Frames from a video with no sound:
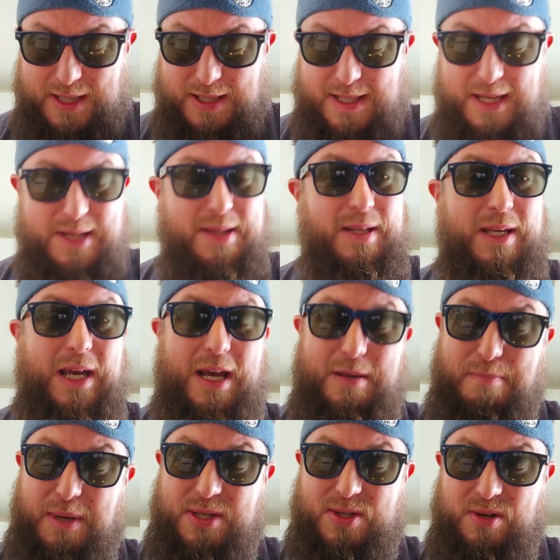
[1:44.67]
it says on the
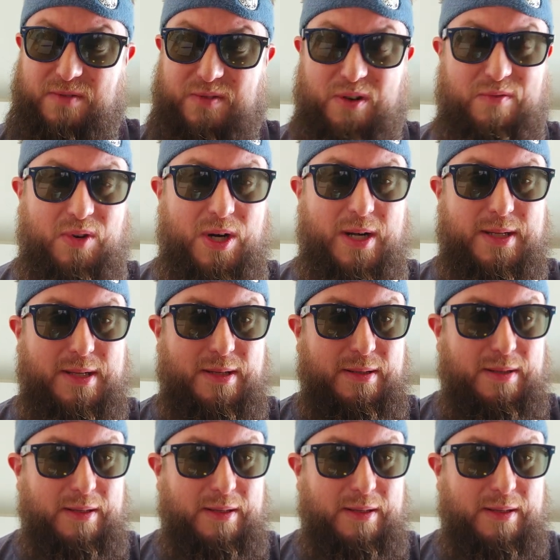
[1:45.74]
can, best served over ice,